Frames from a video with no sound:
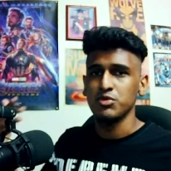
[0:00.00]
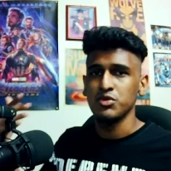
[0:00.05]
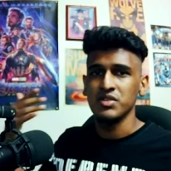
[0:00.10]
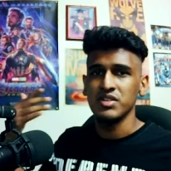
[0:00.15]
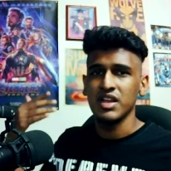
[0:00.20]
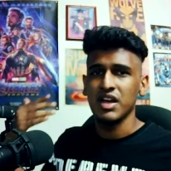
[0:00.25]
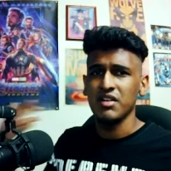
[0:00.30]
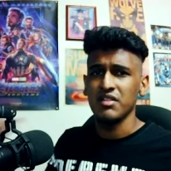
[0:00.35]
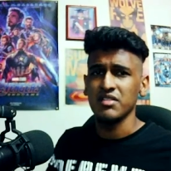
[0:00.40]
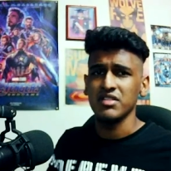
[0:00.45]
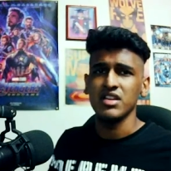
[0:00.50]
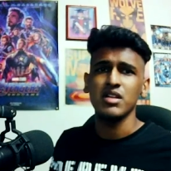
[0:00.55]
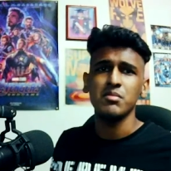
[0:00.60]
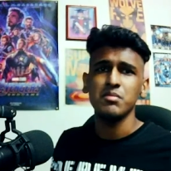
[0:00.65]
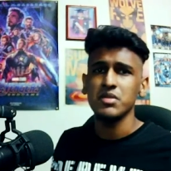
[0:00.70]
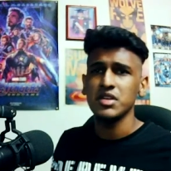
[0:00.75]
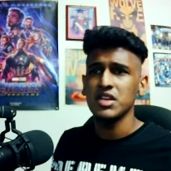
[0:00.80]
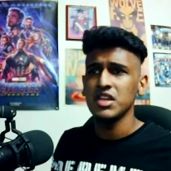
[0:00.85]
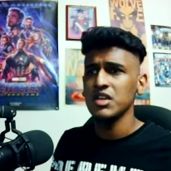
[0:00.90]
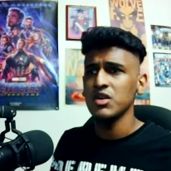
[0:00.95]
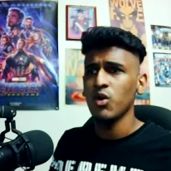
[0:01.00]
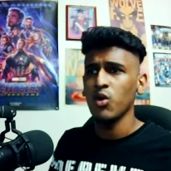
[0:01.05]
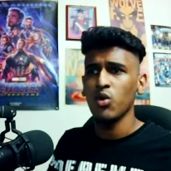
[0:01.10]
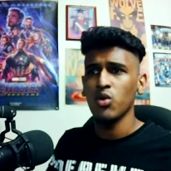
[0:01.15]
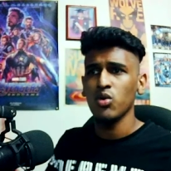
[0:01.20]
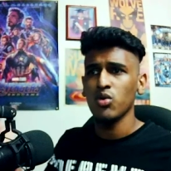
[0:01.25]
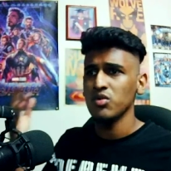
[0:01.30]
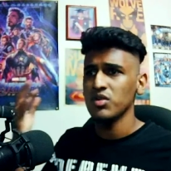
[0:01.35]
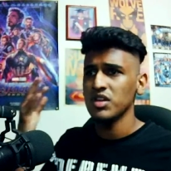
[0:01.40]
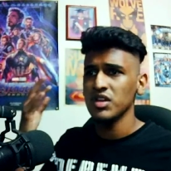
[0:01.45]
booted out of the company
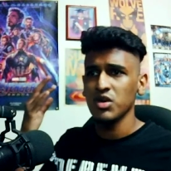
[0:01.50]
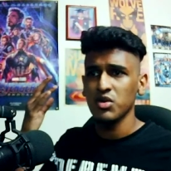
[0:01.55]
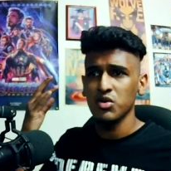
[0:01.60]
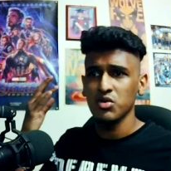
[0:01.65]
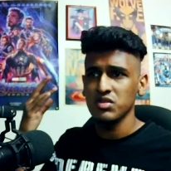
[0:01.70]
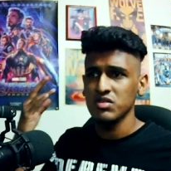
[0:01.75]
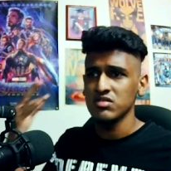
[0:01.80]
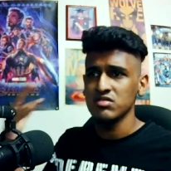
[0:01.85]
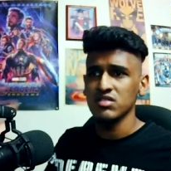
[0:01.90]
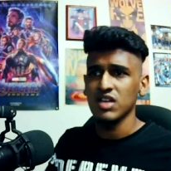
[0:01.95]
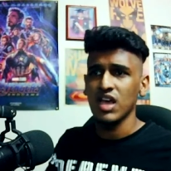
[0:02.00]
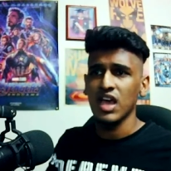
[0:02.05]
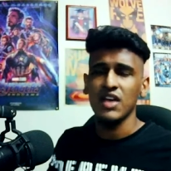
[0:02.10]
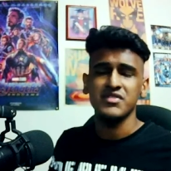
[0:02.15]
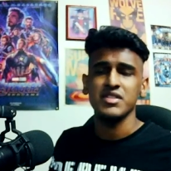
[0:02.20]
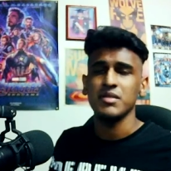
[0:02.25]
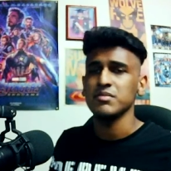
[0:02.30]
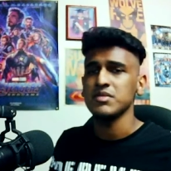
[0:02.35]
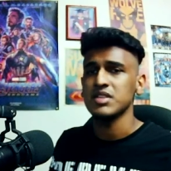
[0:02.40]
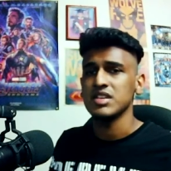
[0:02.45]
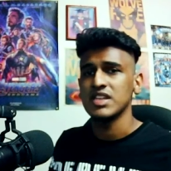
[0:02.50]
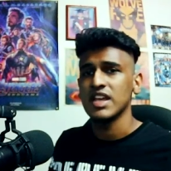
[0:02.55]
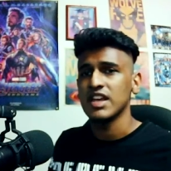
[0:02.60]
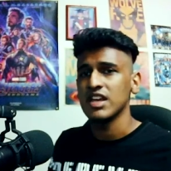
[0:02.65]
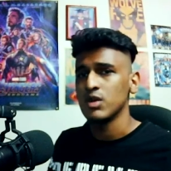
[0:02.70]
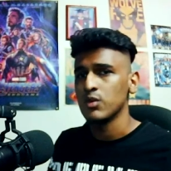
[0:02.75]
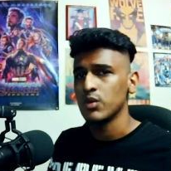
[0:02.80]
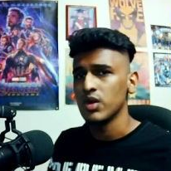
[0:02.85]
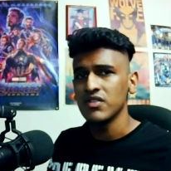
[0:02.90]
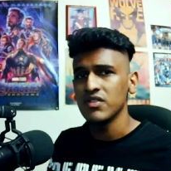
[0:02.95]
or you know they have something
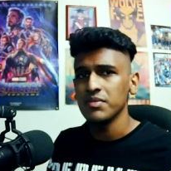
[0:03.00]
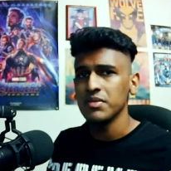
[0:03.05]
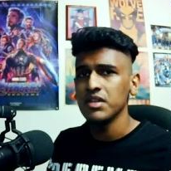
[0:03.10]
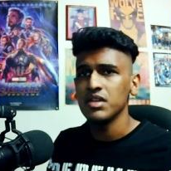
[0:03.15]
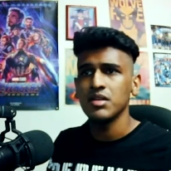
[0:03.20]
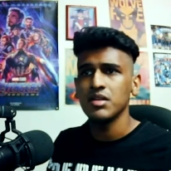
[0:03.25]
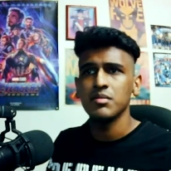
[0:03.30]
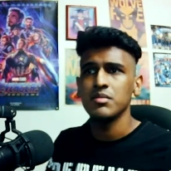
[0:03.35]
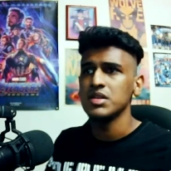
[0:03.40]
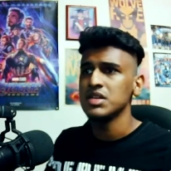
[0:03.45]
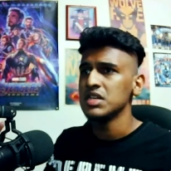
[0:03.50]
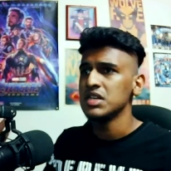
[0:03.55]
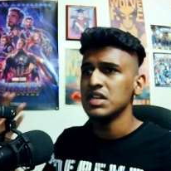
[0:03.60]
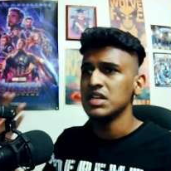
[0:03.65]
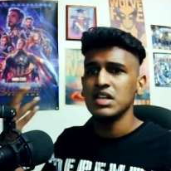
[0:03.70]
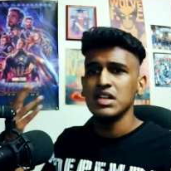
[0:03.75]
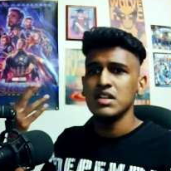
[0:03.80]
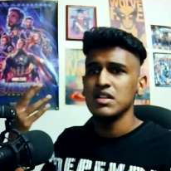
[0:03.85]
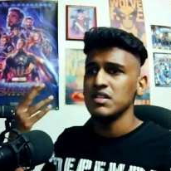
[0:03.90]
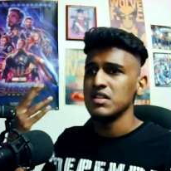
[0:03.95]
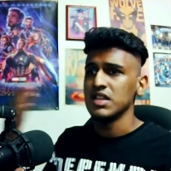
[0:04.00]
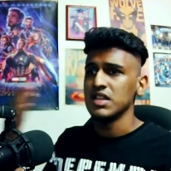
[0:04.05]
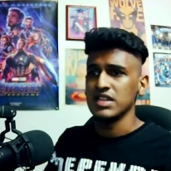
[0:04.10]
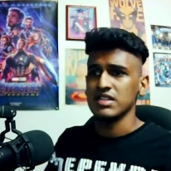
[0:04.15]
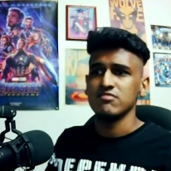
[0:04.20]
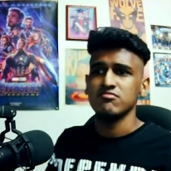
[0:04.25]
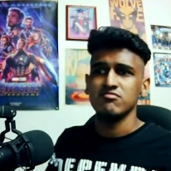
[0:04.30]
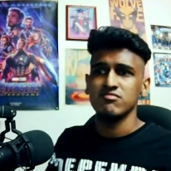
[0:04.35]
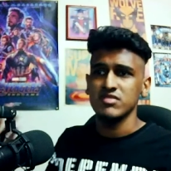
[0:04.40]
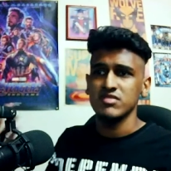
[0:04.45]
taken away from them, like